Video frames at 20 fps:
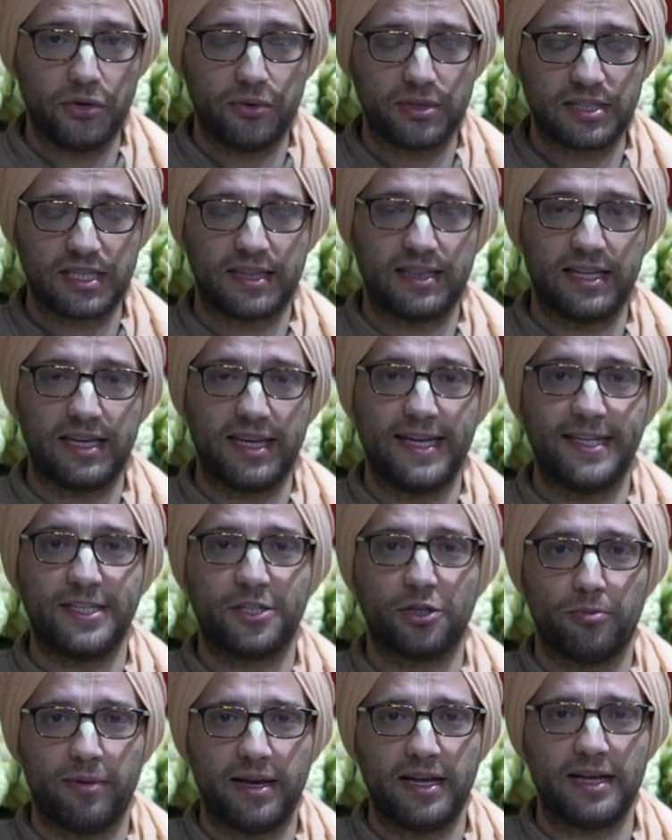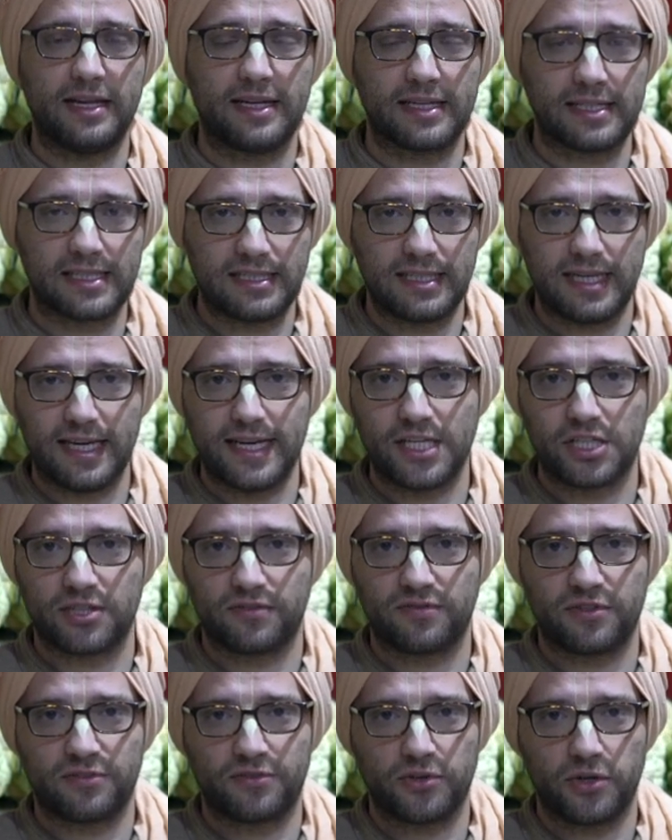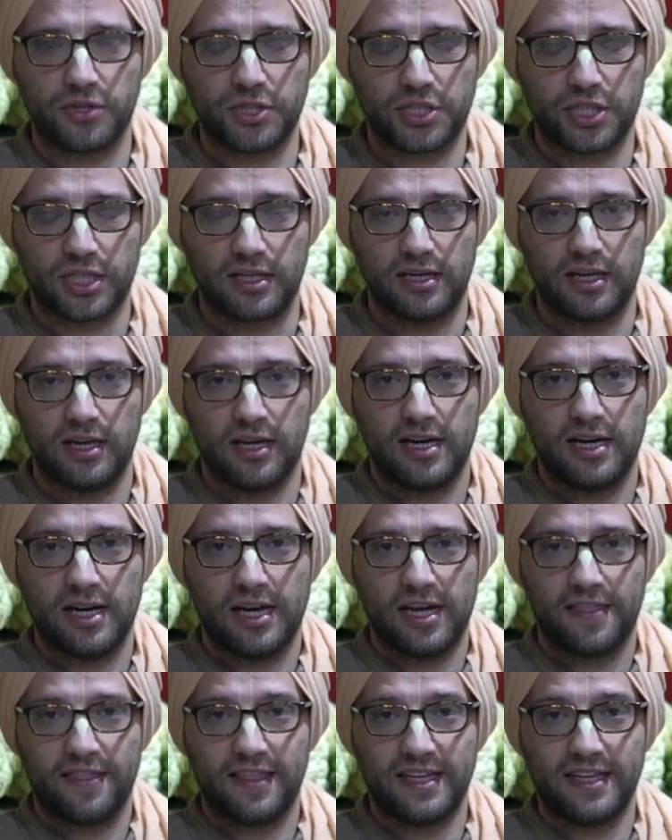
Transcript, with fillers: who is at the intermediate stage of devotion,